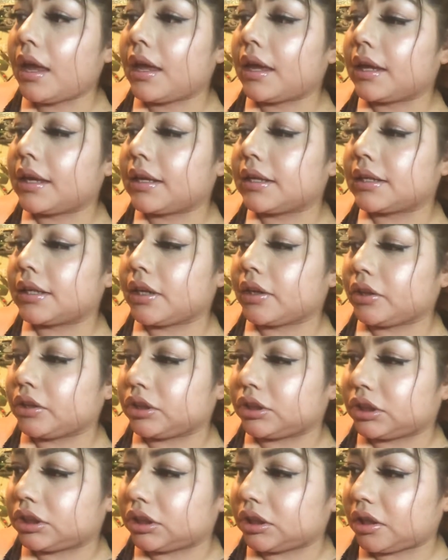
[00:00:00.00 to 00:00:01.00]
and other
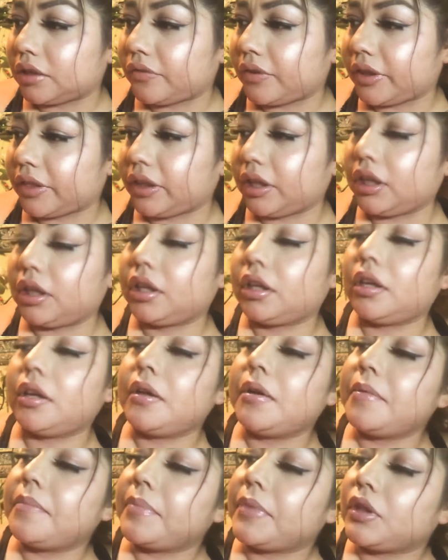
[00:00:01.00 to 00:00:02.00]
stuff I think
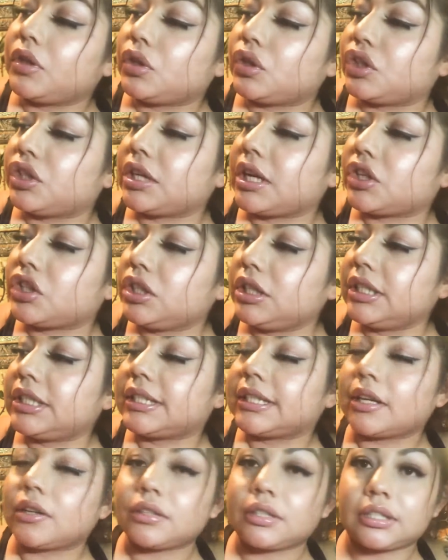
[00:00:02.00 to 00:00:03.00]
so she actually
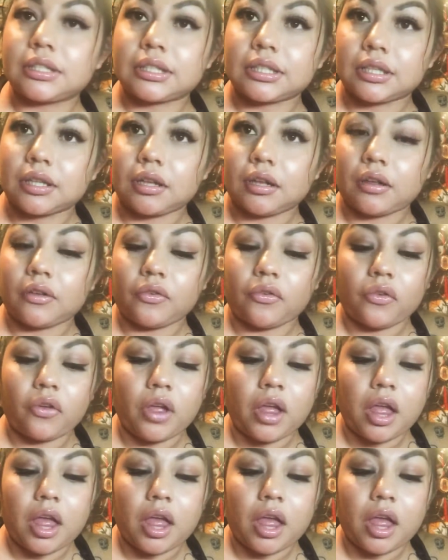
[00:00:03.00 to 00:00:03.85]
sells this stuff